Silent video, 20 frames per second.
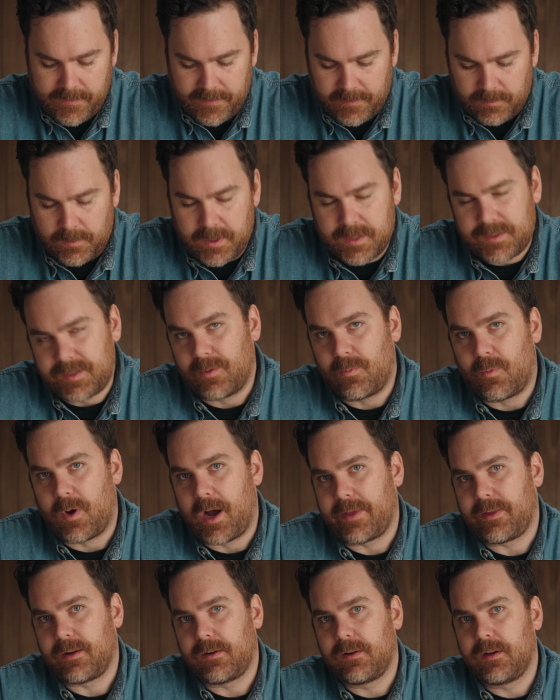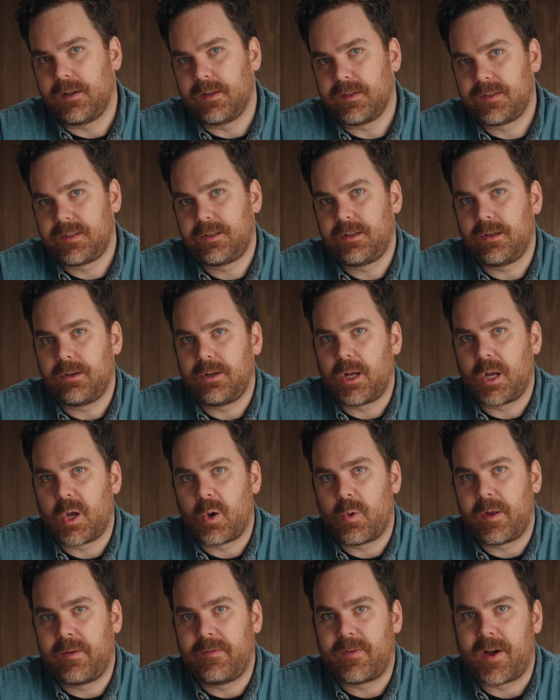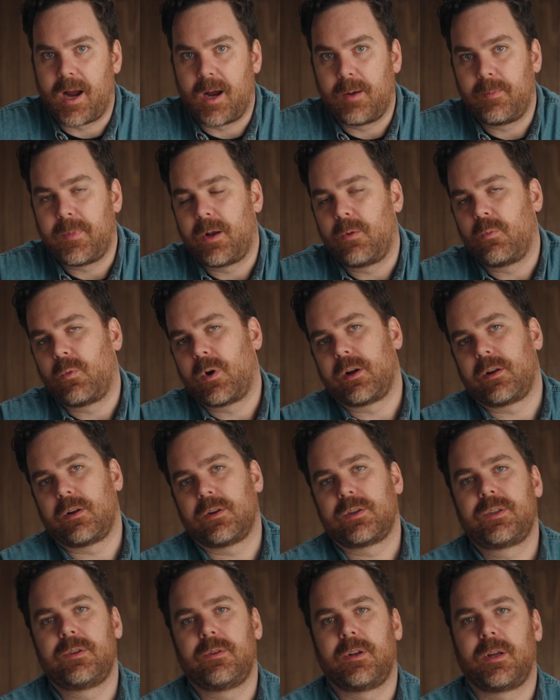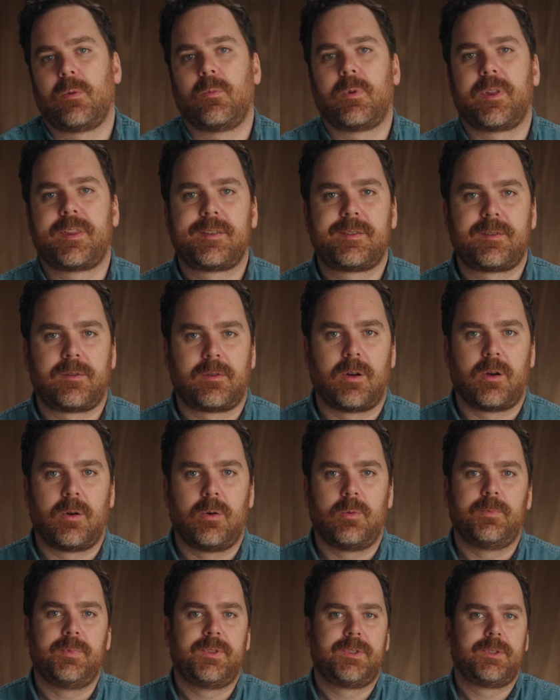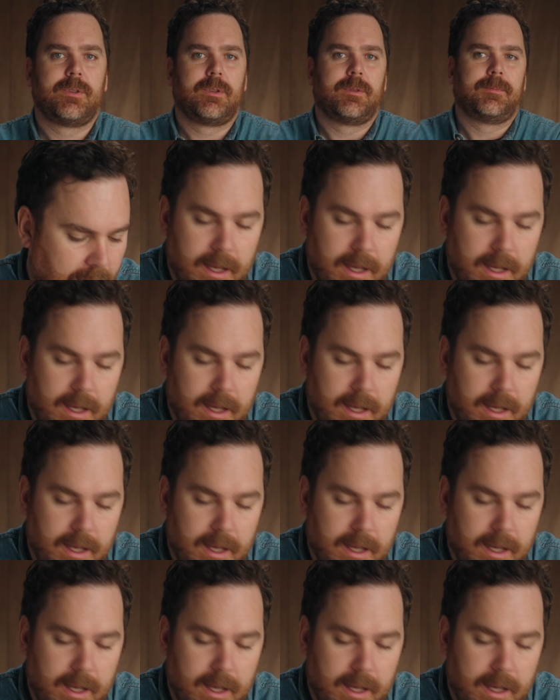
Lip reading: of the reason why they're in a studio environment where you're shooting with strobes